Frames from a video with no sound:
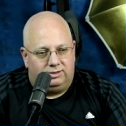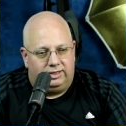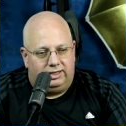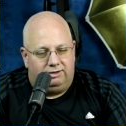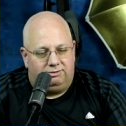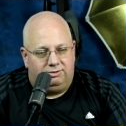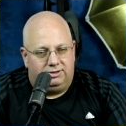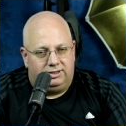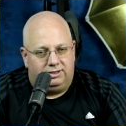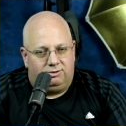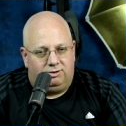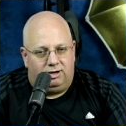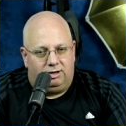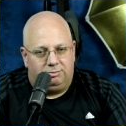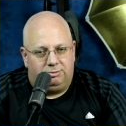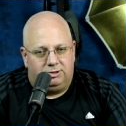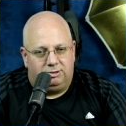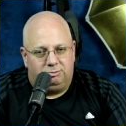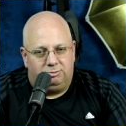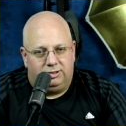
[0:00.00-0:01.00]
heavily
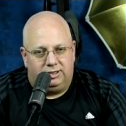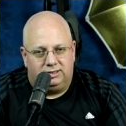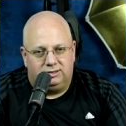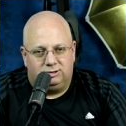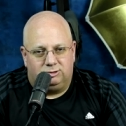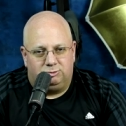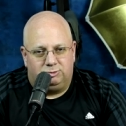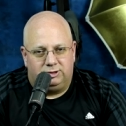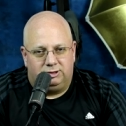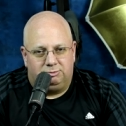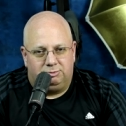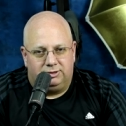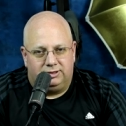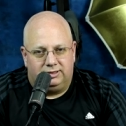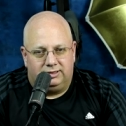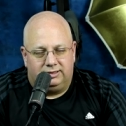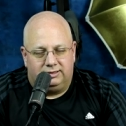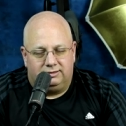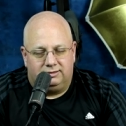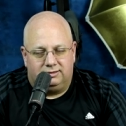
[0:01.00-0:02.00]
cropped in pixel
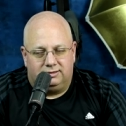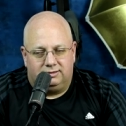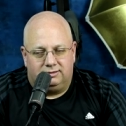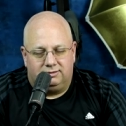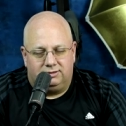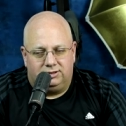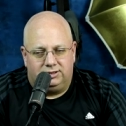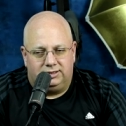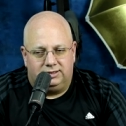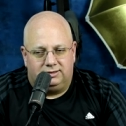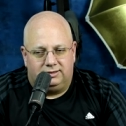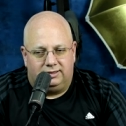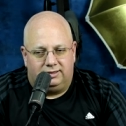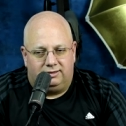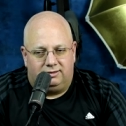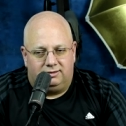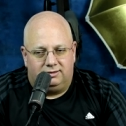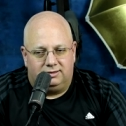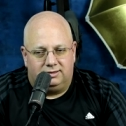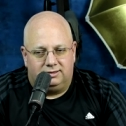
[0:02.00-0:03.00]
peeping, and uh, you could
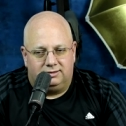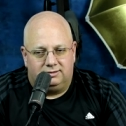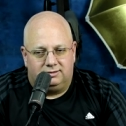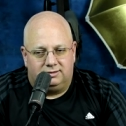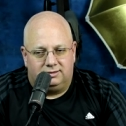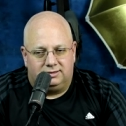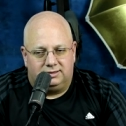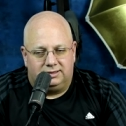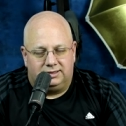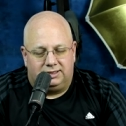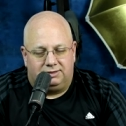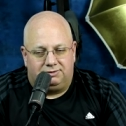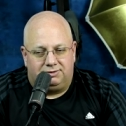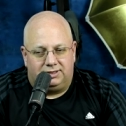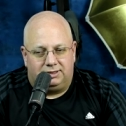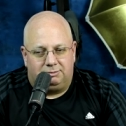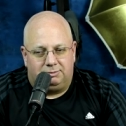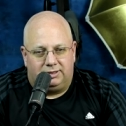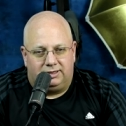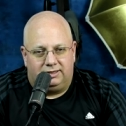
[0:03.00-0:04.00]
tell that a
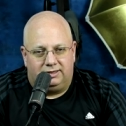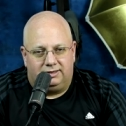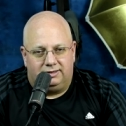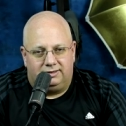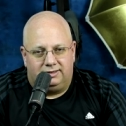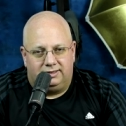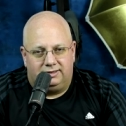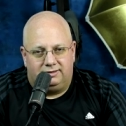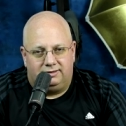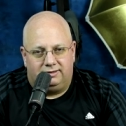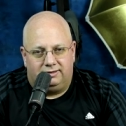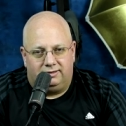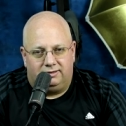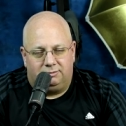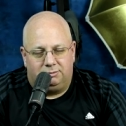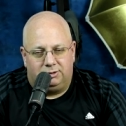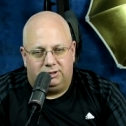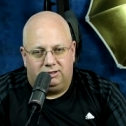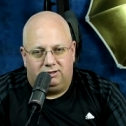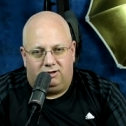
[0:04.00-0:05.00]
significant amount of the detail
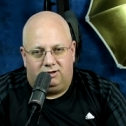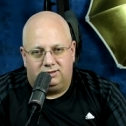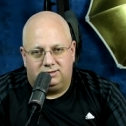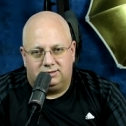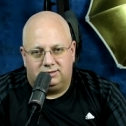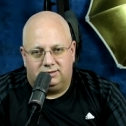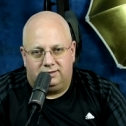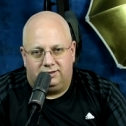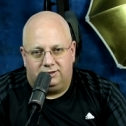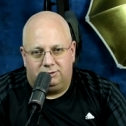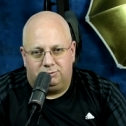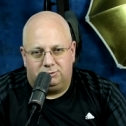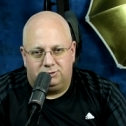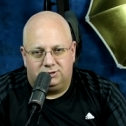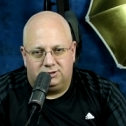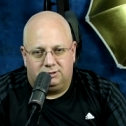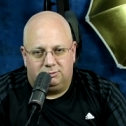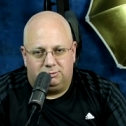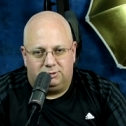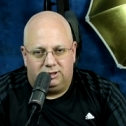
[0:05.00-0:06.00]
had been lost at
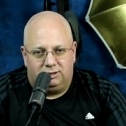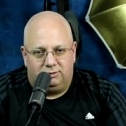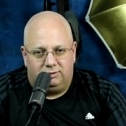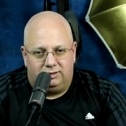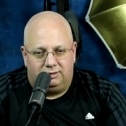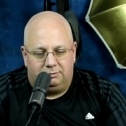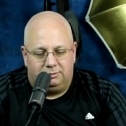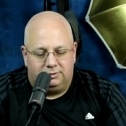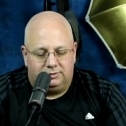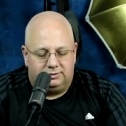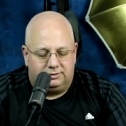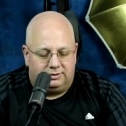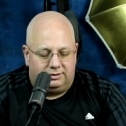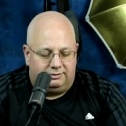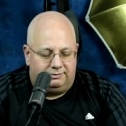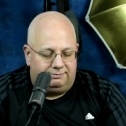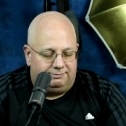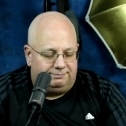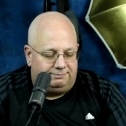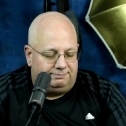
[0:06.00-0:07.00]
100% blow up. So,
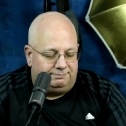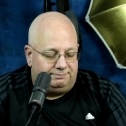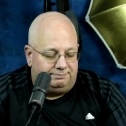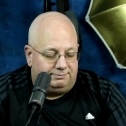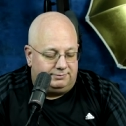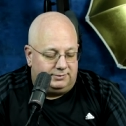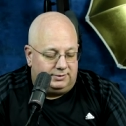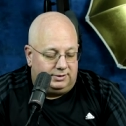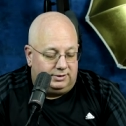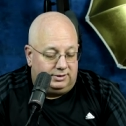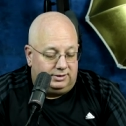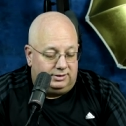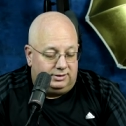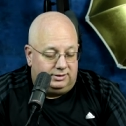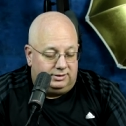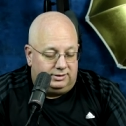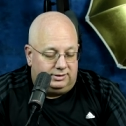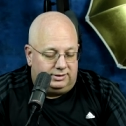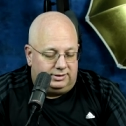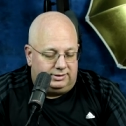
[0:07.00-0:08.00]

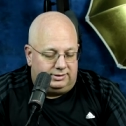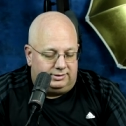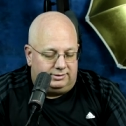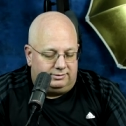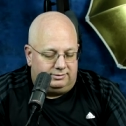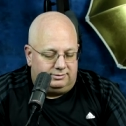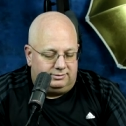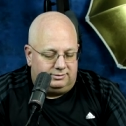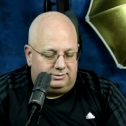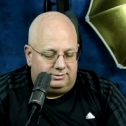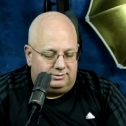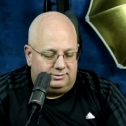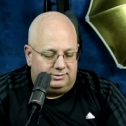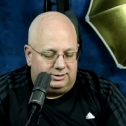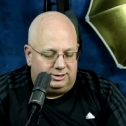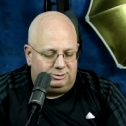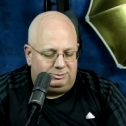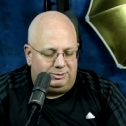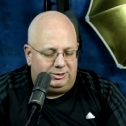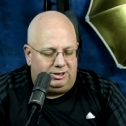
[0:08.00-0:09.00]
you know,
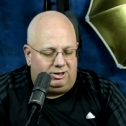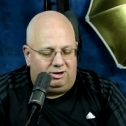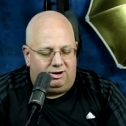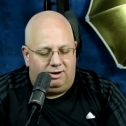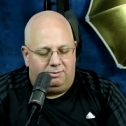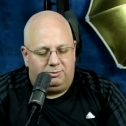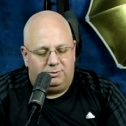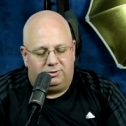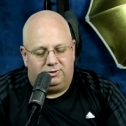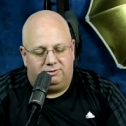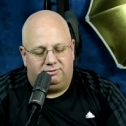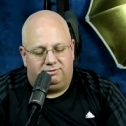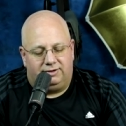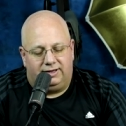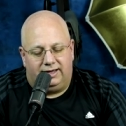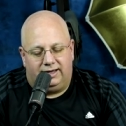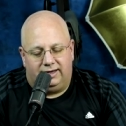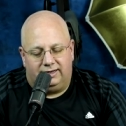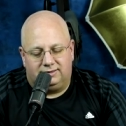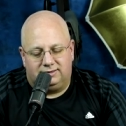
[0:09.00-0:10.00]
just be armed with the
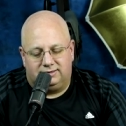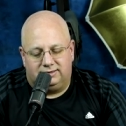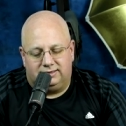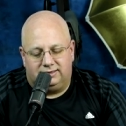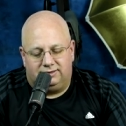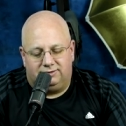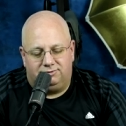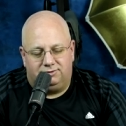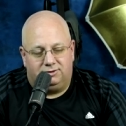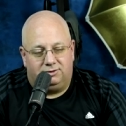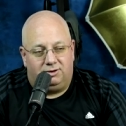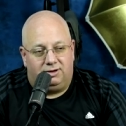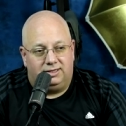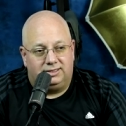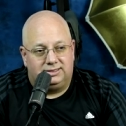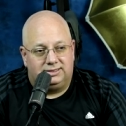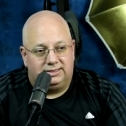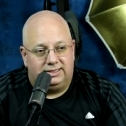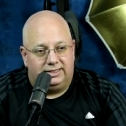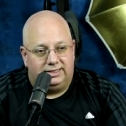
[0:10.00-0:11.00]
facts. You know, for
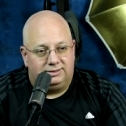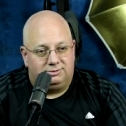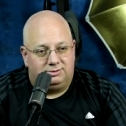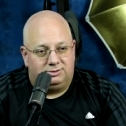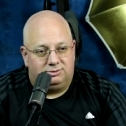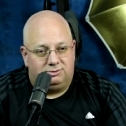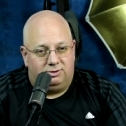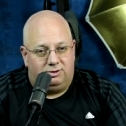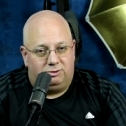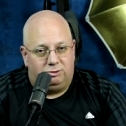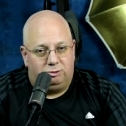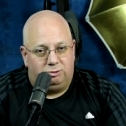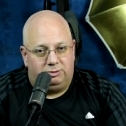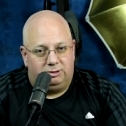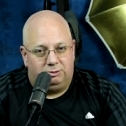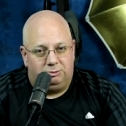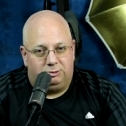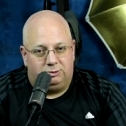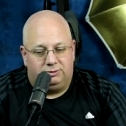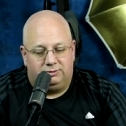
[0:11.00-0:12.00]
Christ's sakes, what's wrong with
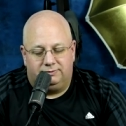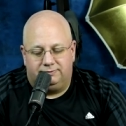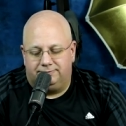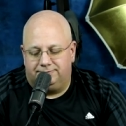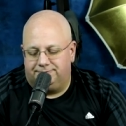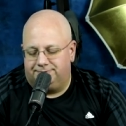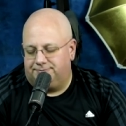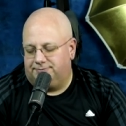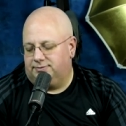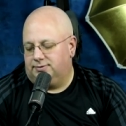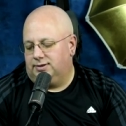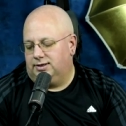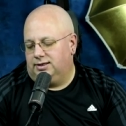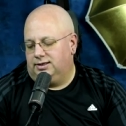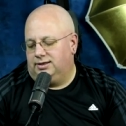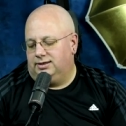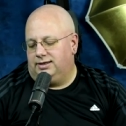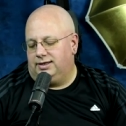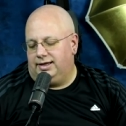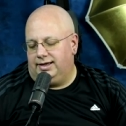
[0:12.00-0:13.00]
people?
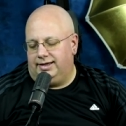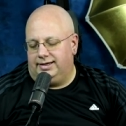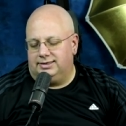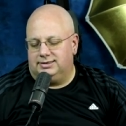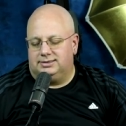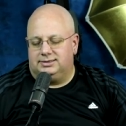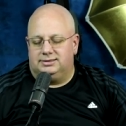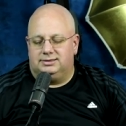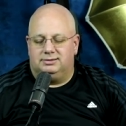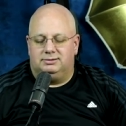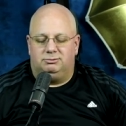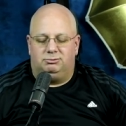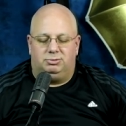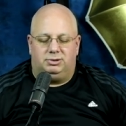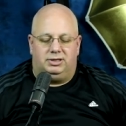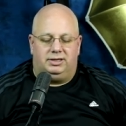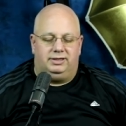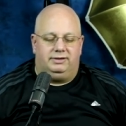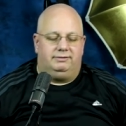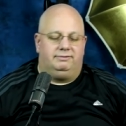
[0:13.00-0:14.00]
Thanks.
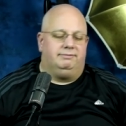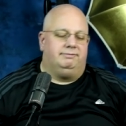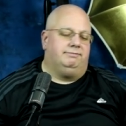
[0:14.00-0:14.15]
Bye.